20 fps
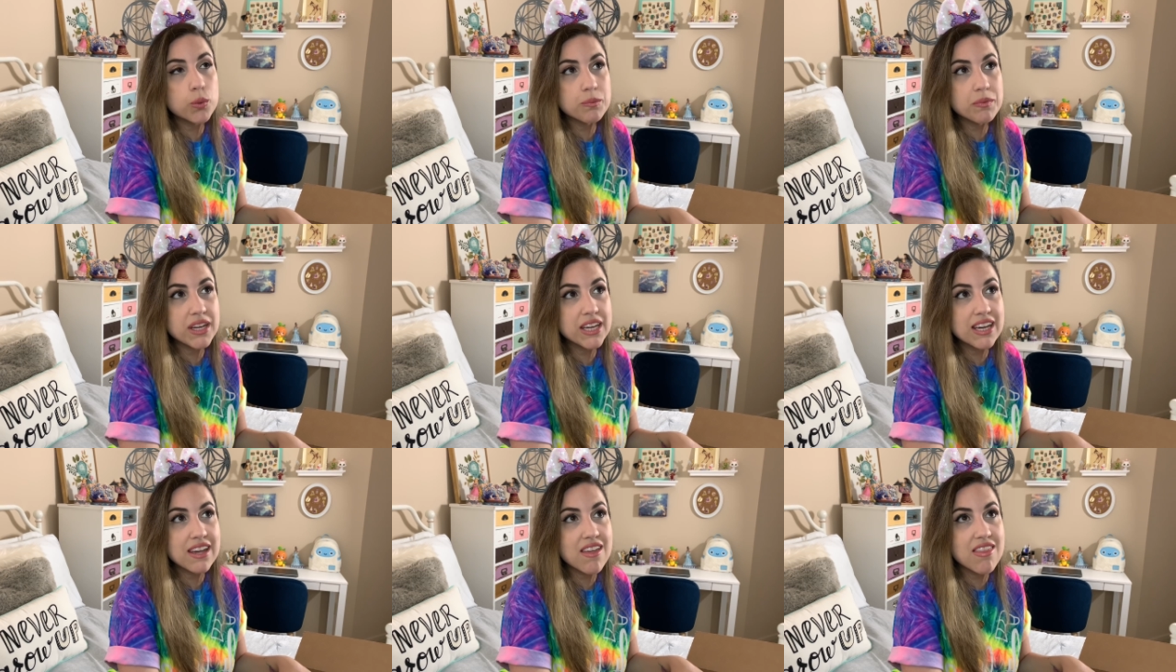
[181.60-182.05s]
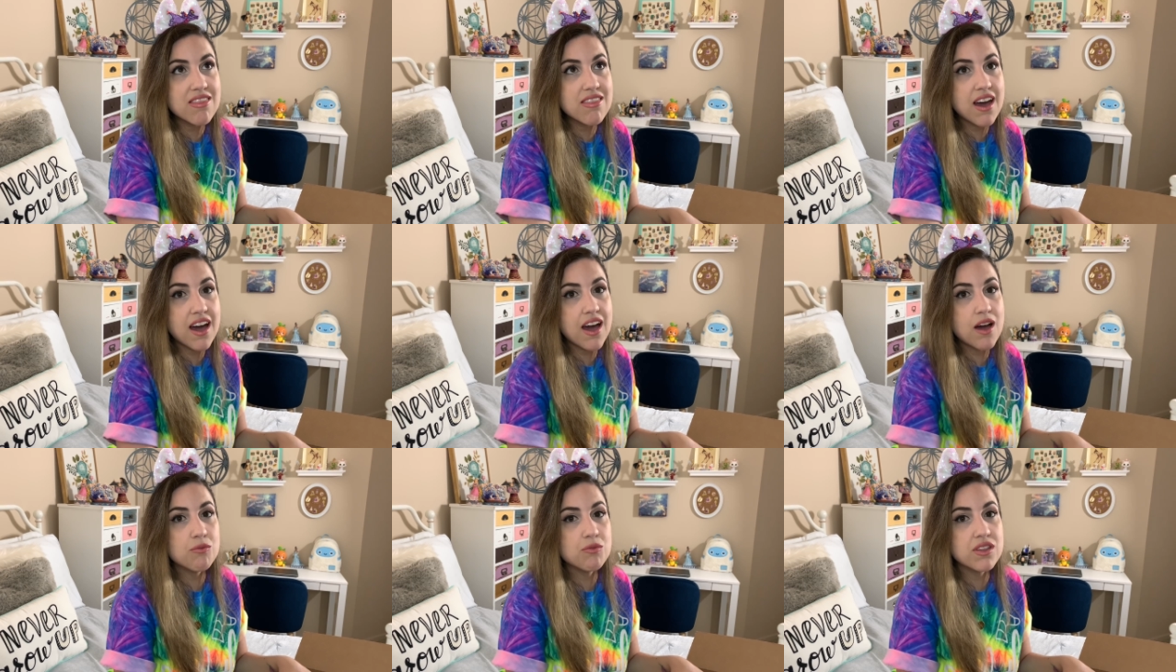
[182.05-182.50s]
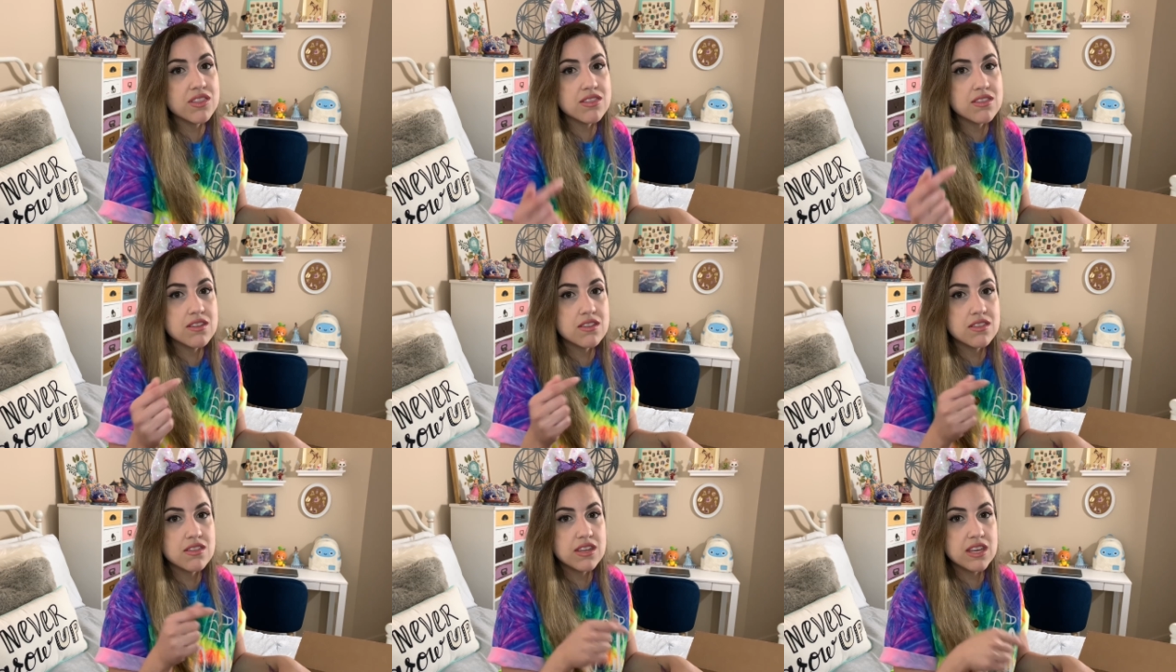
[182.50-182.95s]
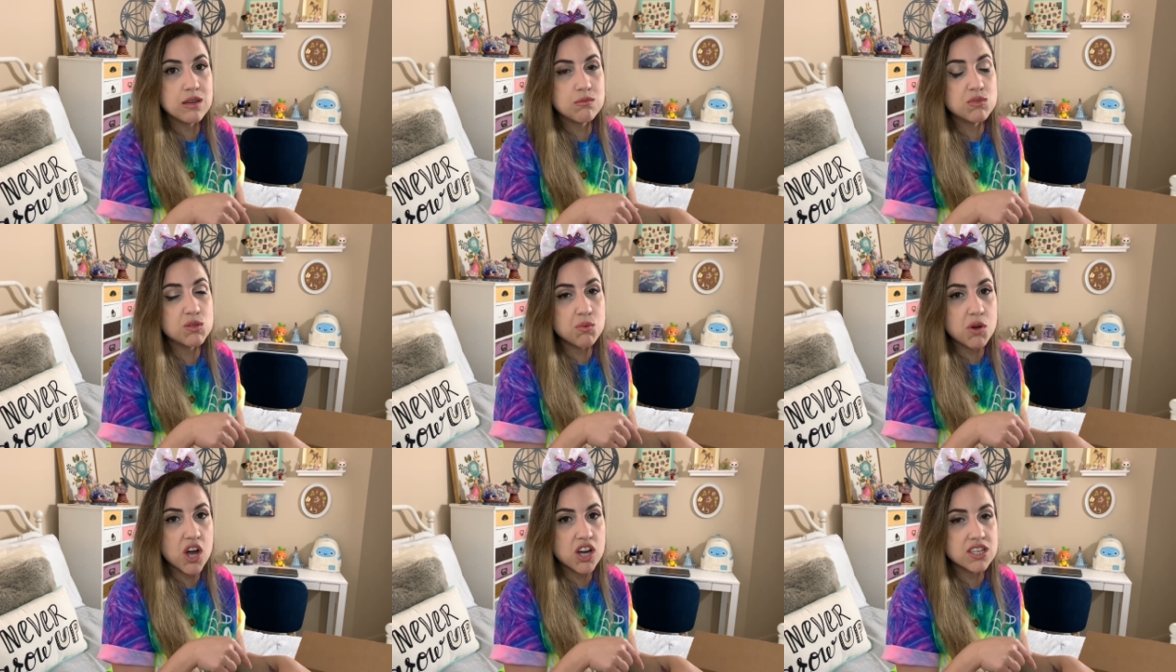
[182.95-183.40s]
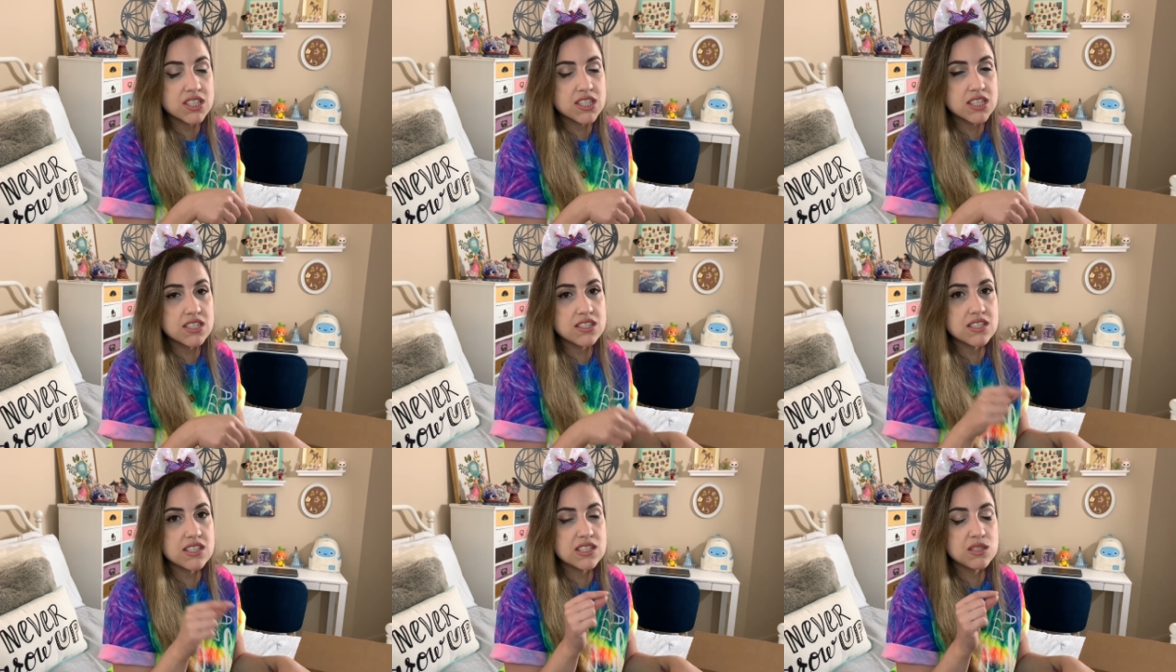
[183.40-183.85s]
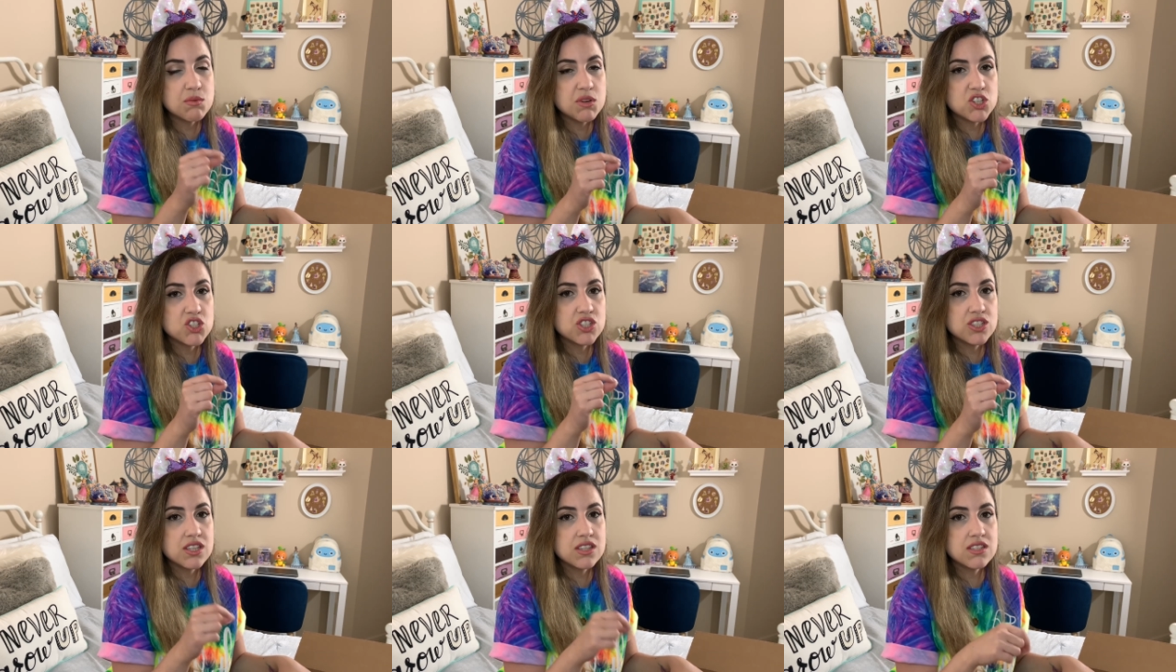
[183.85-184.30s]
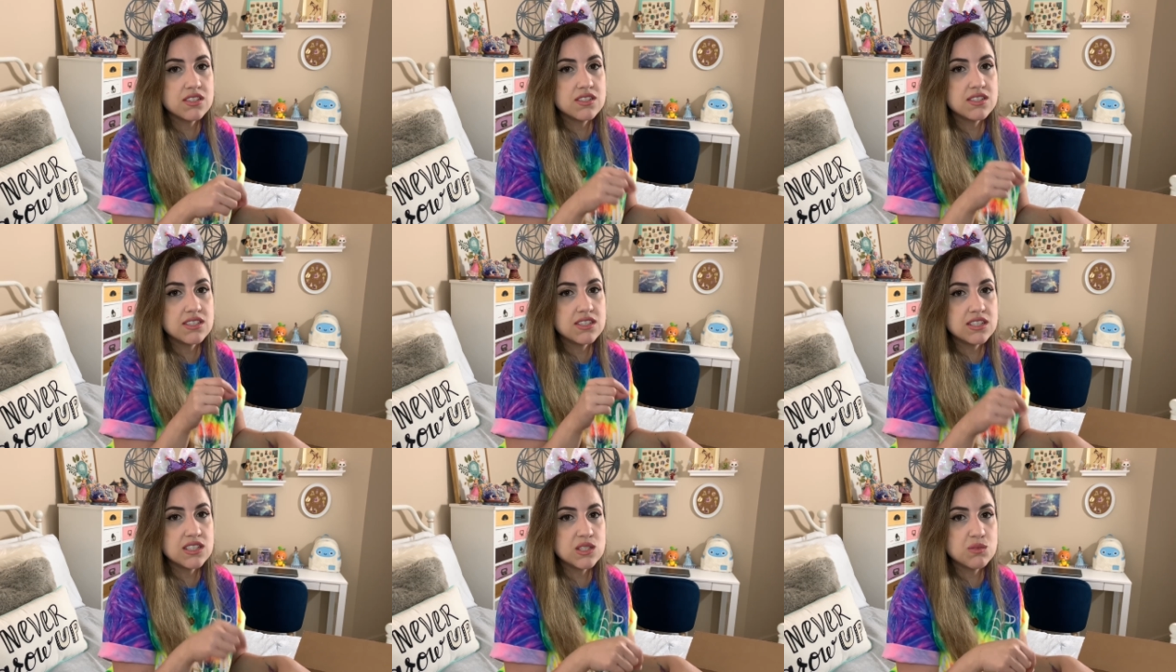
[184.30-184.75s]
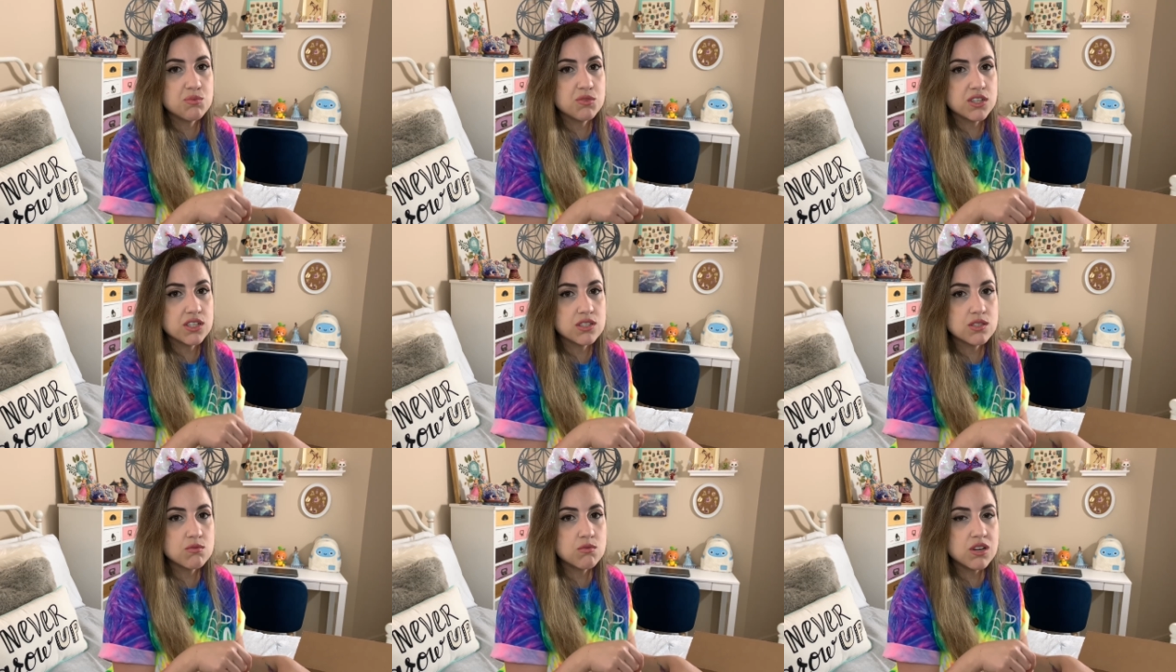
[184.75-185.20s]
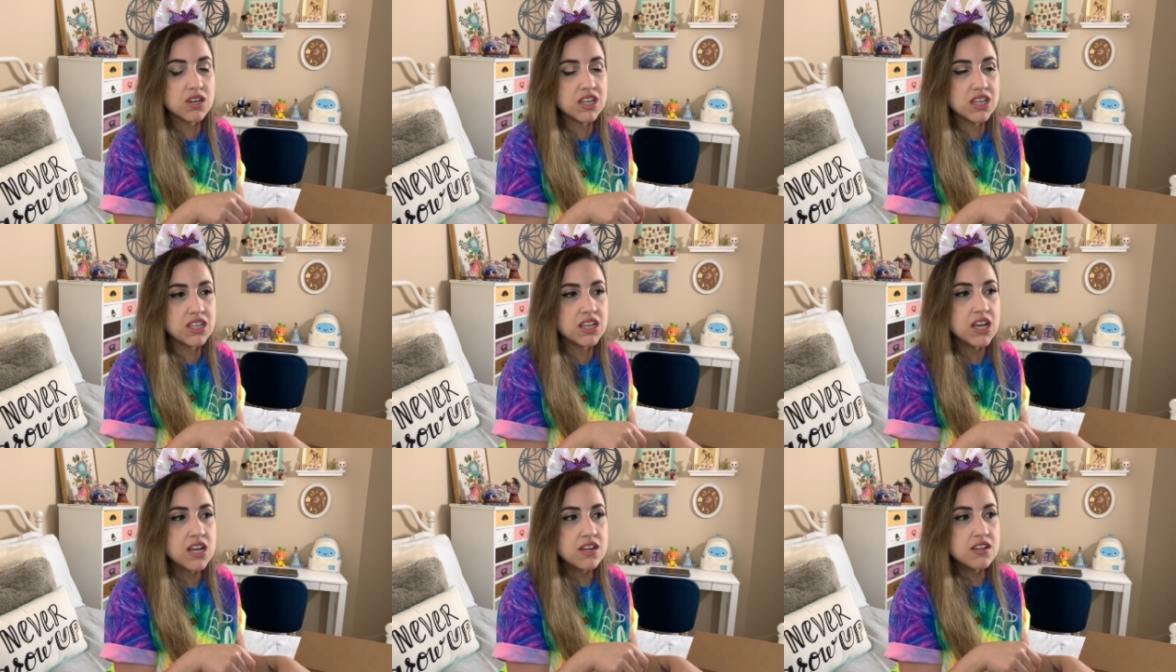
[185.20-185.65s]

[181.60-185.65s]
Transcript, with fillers: me that with the themed boxes, especially the Disney Springs one,